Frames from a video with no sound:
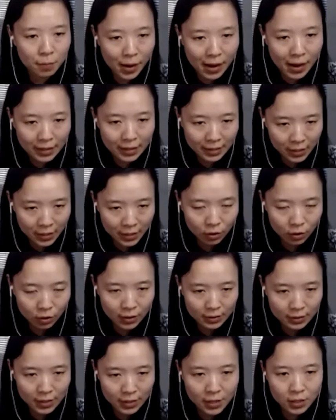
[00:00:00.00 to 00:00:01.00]
bad initial
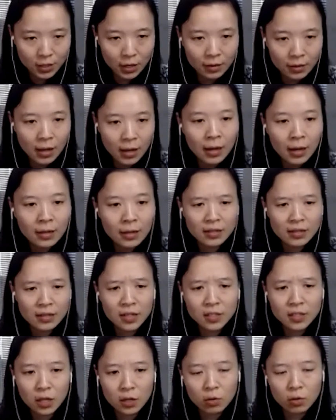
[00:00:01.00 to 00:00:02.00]
condition, then the
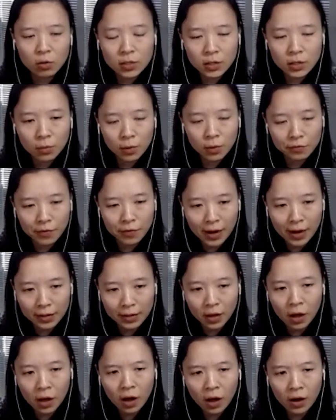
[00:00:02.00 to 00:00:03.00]
solution we find
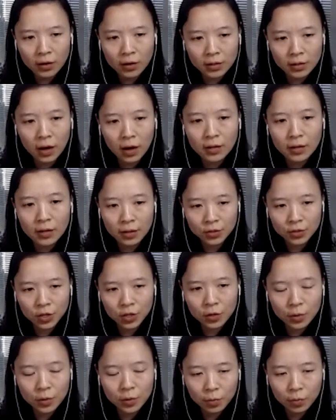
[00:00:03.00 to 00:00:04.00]
are not
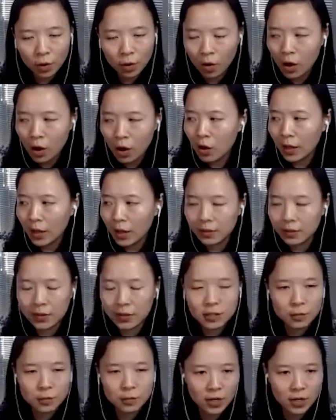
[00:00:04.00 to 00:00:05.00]
interpretable in the
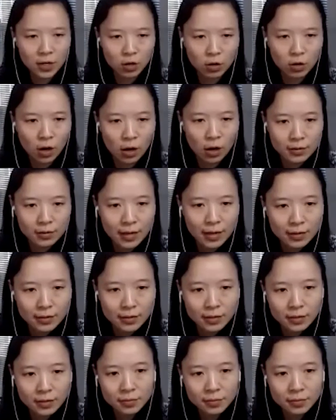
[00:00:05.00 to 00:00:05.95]
spatial context.